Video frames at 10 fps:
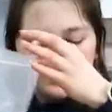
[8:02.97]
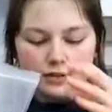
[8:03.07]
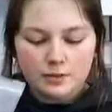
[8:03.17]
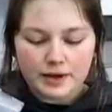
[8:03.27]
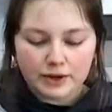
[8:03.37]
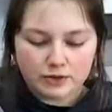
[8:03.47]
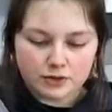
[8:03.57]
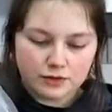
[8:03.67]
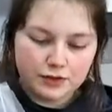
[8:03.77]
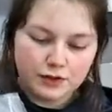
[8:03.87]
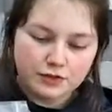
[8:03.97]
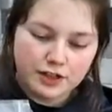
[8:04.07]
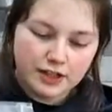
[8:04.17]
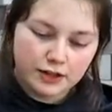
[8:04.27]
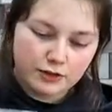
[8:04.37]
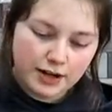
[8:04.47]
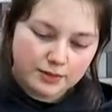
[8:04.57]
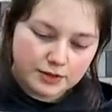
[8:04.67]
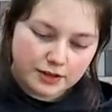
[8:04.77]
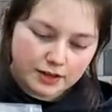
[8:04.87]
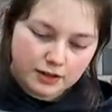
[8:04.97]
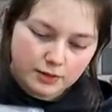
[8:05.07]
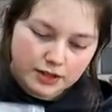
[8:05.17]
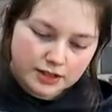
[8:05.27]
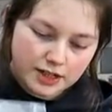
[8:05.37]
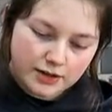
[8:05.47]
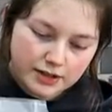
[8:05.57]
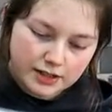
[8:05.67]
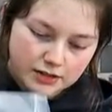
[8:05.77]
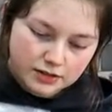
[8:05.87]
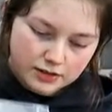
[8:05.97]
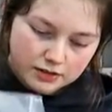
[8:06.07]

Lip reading: about 15 grams, I think I worked it out as.